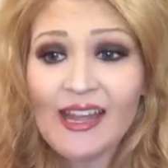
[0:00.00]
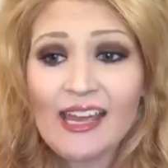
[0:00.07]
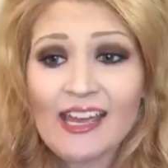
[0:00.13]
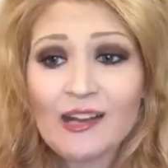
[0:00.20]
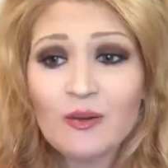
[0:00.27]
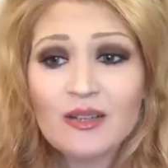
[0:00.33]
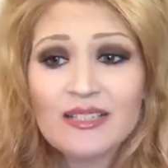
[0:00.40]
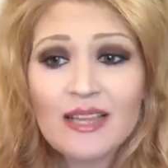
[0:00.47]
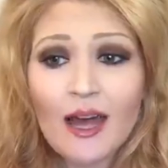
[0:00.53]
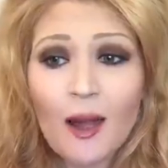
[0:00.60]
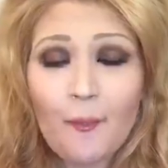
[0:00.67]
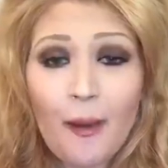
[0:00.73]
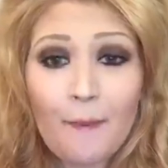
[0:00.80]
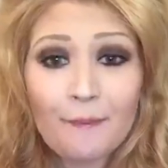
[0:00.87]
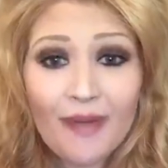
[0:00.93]
It was
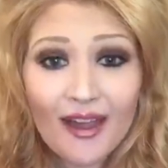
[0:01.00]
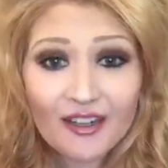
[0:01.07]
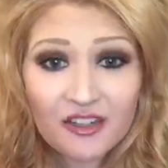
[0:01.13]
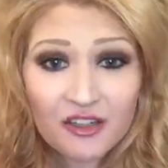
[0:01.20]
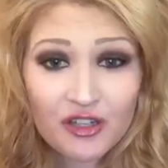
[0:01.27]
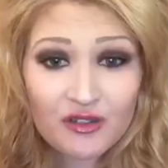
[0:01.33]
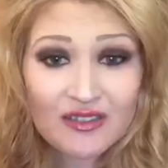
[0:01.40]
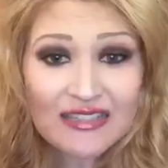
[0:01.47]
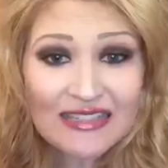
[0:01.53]
a magnitude